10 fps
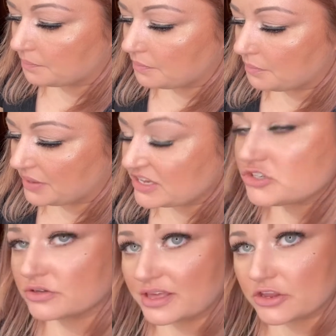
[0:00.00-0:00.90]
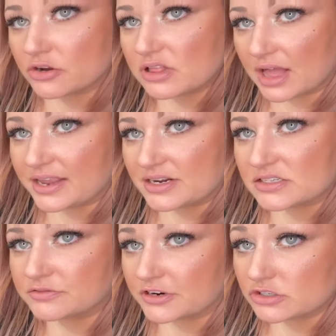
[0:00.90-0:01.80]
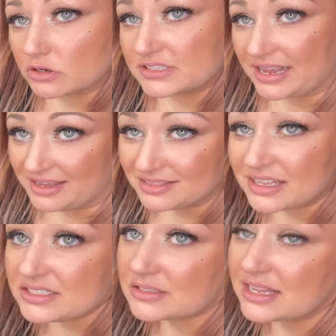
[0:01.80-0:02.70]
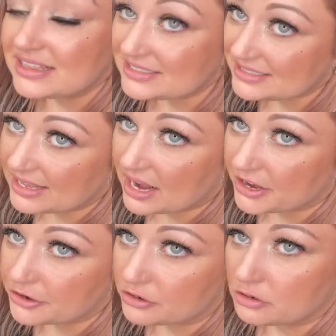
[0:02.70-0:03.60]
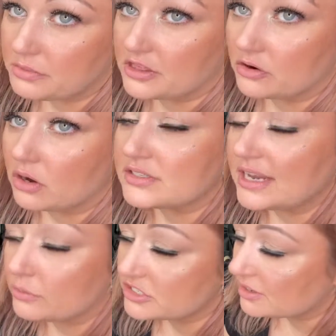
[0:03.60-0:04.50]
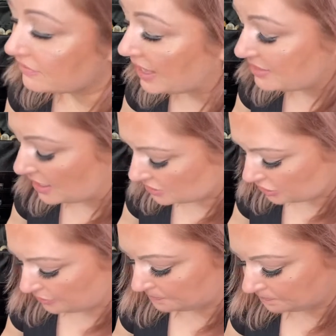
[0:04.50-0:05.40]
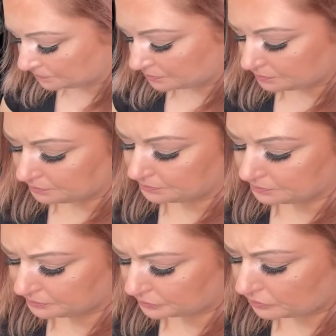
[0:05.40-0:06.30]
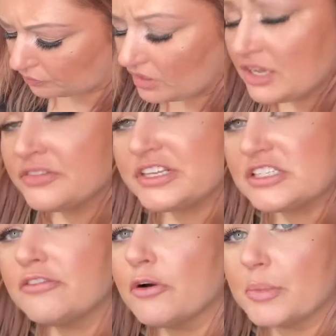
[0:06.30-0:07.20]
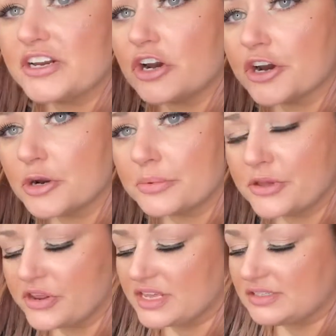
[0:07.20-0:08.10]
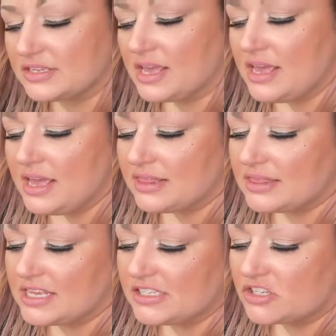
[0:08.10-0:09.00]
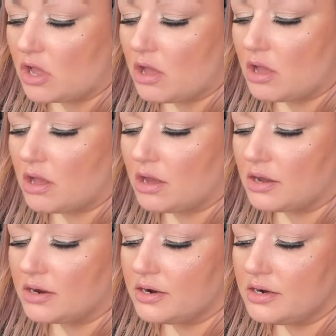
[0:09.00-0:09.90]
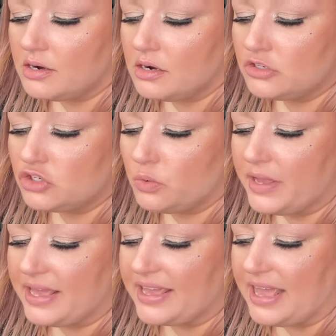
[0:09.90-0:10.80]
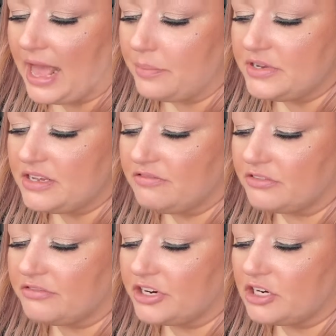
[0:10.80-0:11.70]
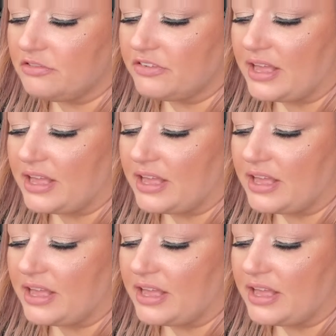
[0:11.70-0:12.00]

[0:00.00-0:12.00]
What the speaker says: make sure that your client is fresh all day, unless they hire you to be there all day, which I've had that too. These are from my darker beauties. These are Twig, Captive, Verve,